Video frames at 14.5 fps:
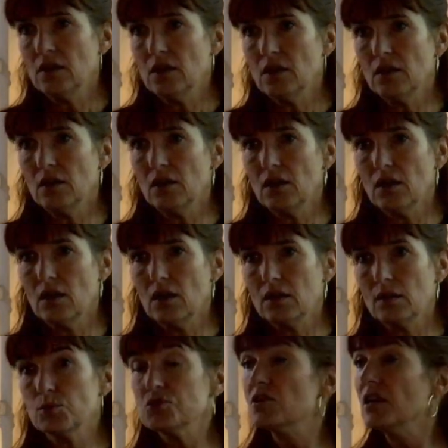
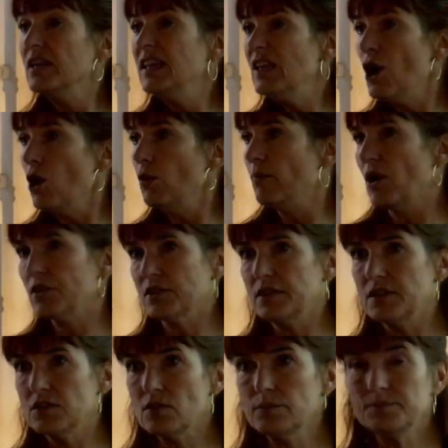That was the
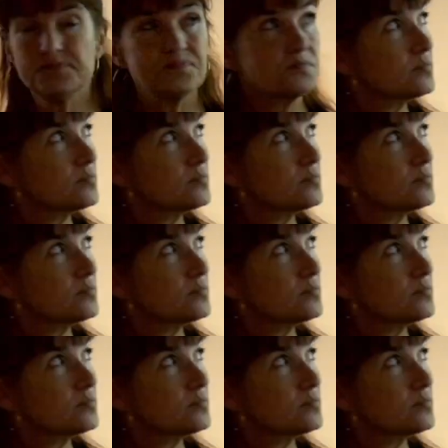neo-modernism.